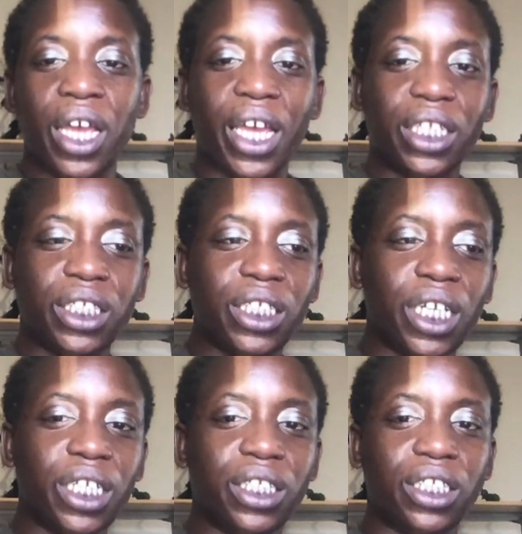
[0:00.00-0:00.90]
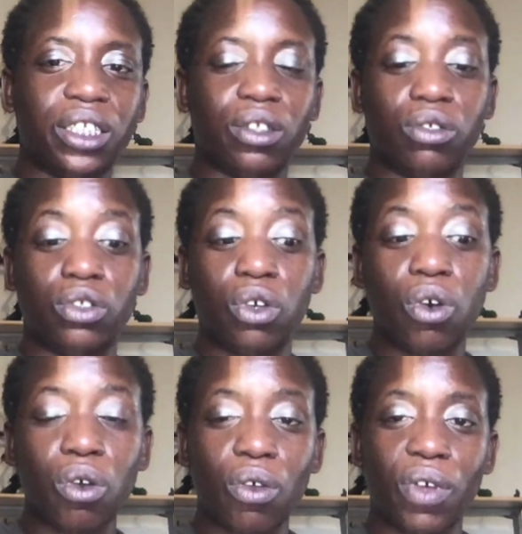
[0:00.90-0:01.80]
It changes the
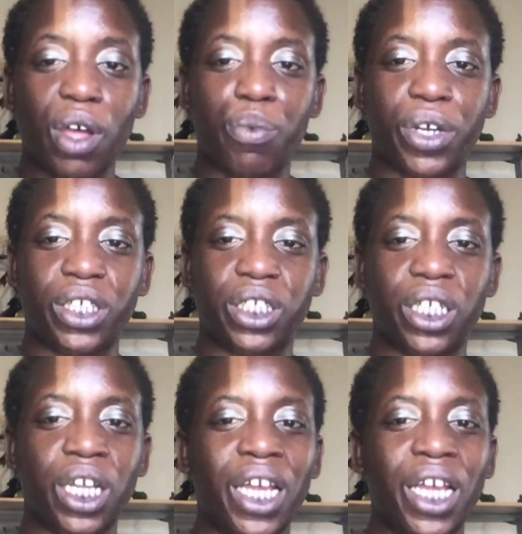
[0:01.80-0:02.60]
total vibration,